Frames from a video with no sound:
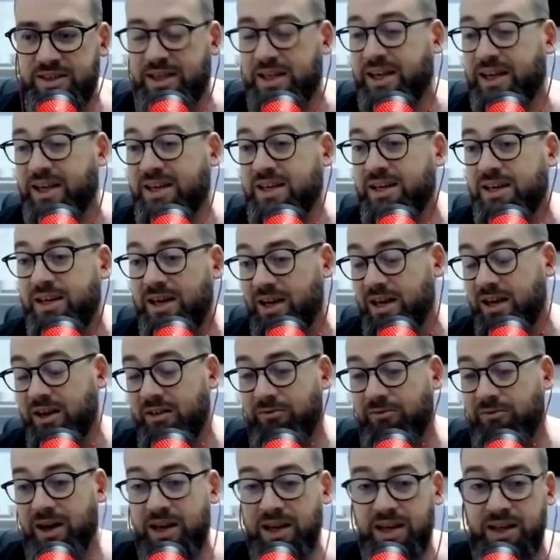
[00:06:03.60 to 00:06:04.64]
like
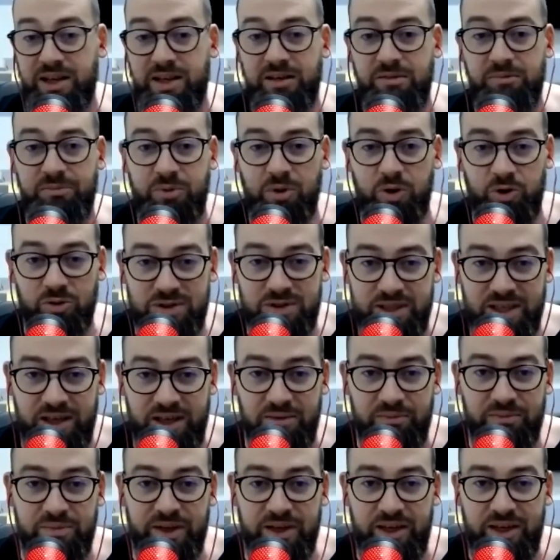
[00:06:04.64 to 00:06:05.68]
one linkedin post
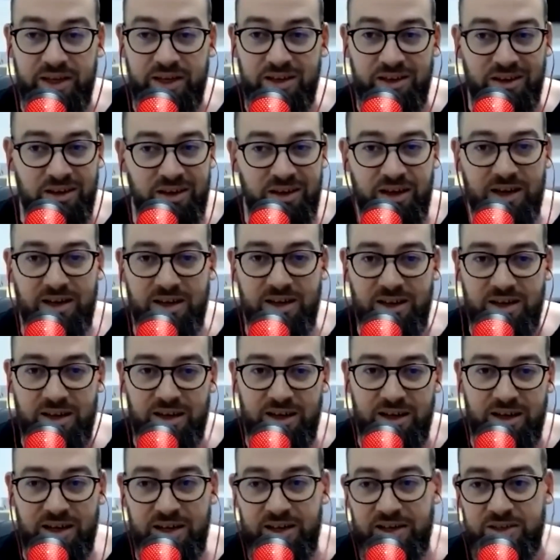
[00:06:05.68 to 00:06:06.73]
can be a
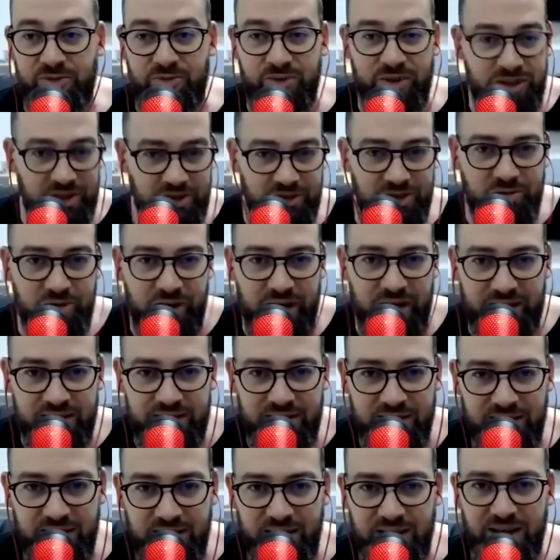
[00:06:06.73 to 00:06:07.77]
uh, twitter
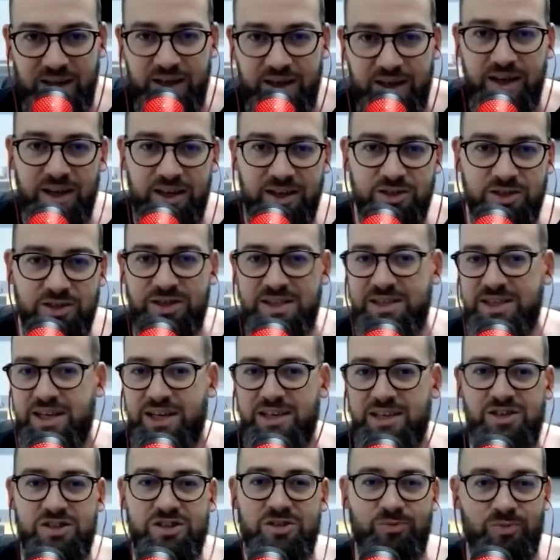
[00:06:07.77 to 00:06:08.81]
thread so it's
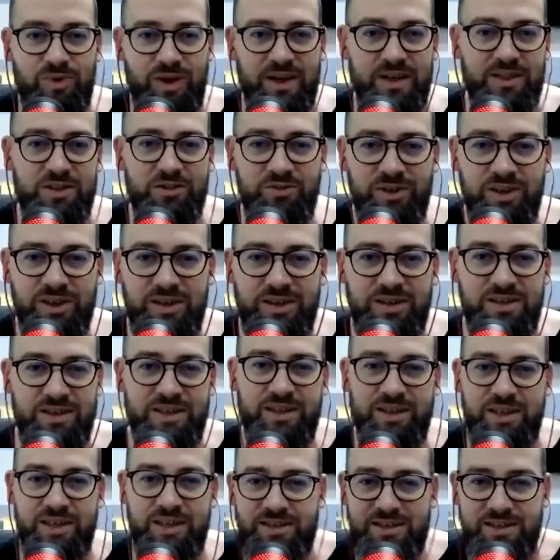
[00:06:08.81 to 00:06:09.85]
not just one tweet
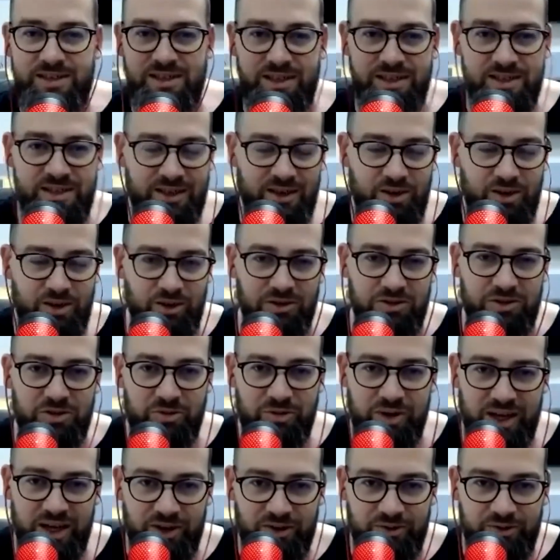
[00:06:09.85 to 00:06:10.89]
it's it's a whole
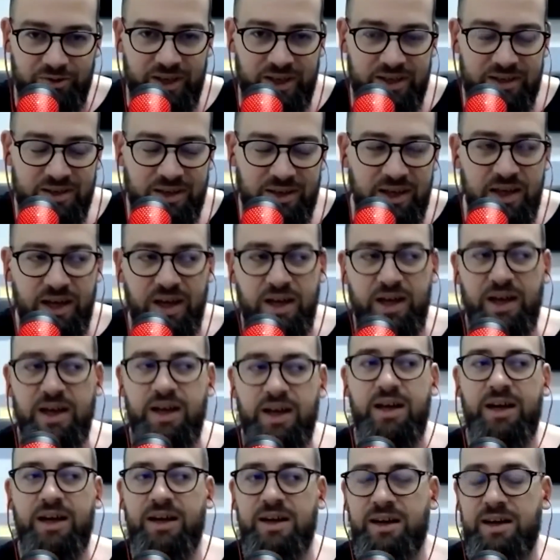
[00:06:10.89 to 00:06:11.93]
thread of it
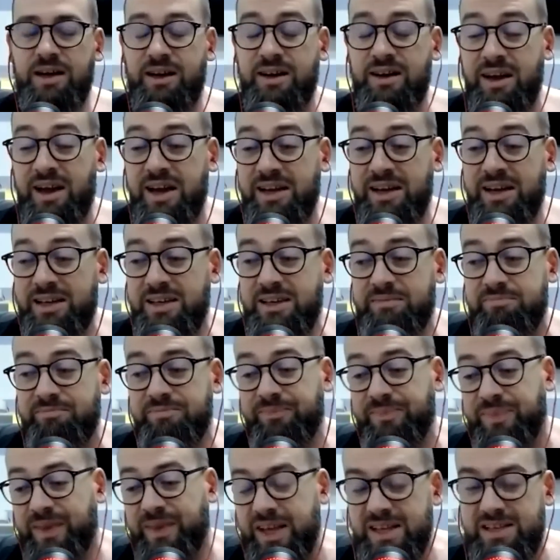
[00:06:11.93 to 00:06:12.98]
uh, and
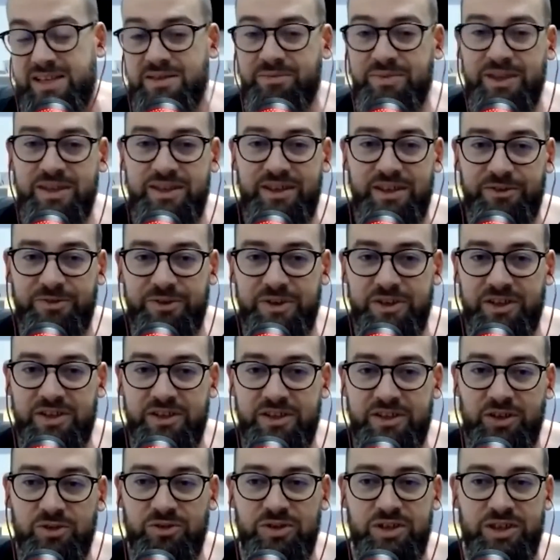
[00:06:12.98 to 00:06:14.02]
it's a bit different
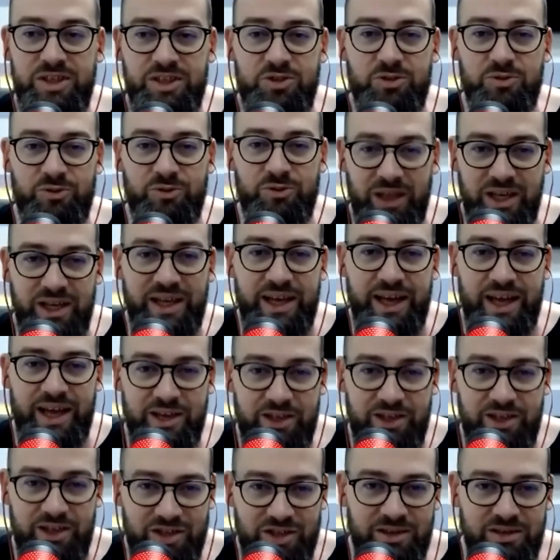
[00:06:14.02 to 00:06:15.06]
you need to
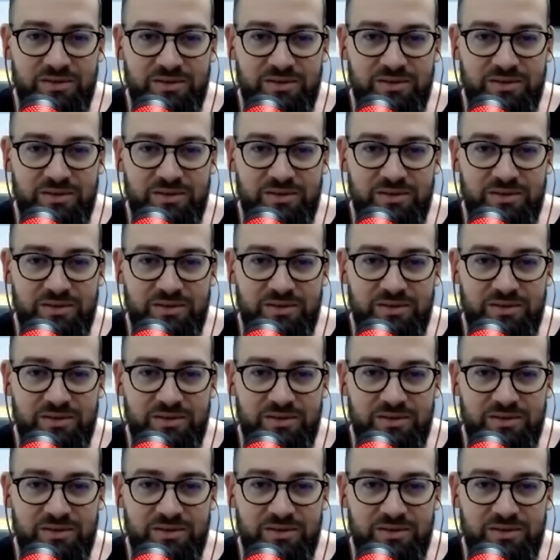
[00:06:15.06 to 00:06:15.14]
engage